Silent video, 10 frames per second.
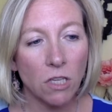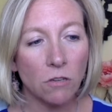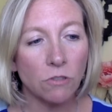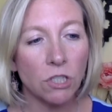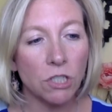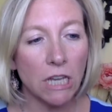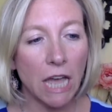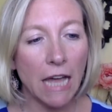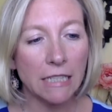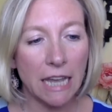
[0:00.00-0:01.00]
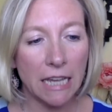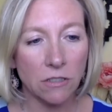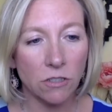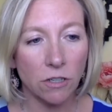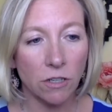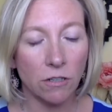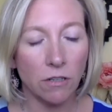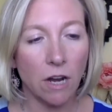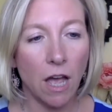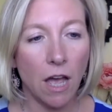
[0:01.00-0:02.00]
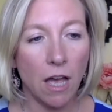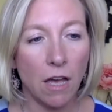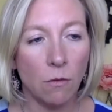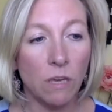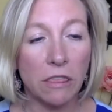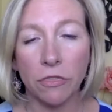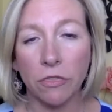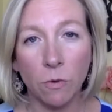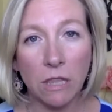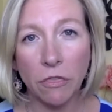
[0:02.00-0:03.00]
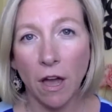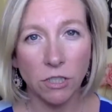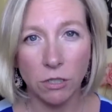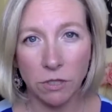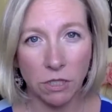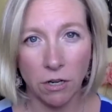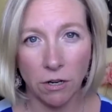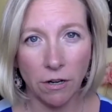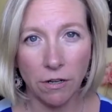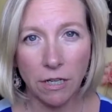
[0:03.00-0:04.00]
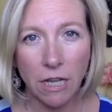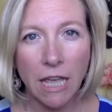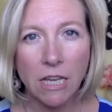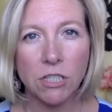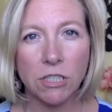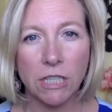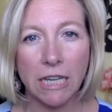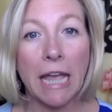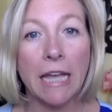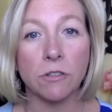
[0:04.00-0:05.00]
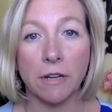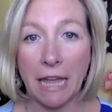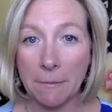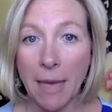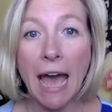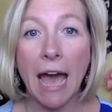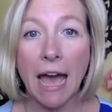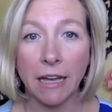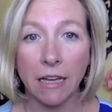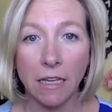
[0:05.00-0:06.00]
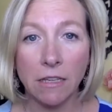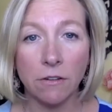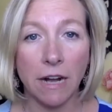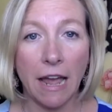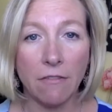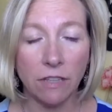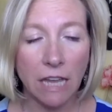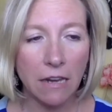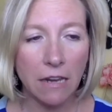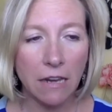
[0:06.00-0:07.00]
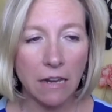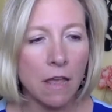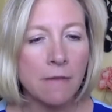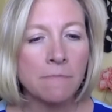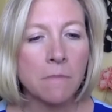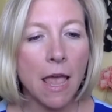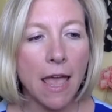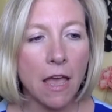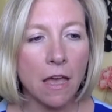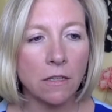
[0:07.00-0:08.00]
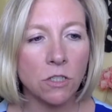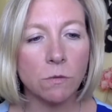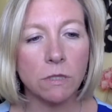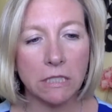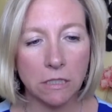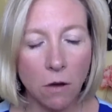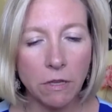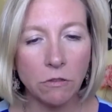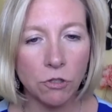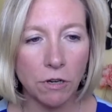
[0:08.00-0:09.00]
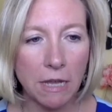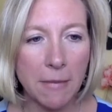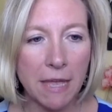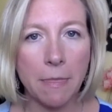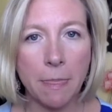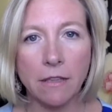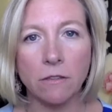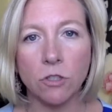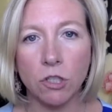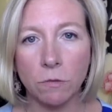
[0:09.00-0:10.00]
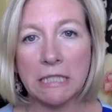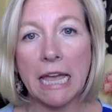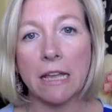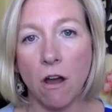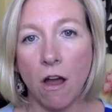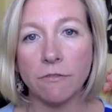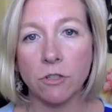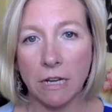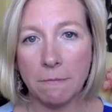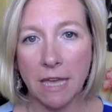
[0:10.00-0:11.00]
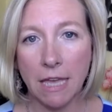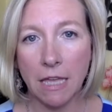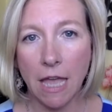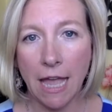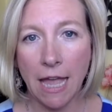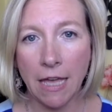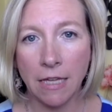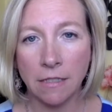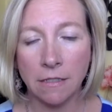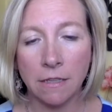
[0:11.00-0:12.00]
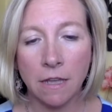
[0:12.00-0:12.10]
she had cancer. We thought she was cured. The cancer came back a year and a half later, and she was going through treatment, and then she was taken off treatment and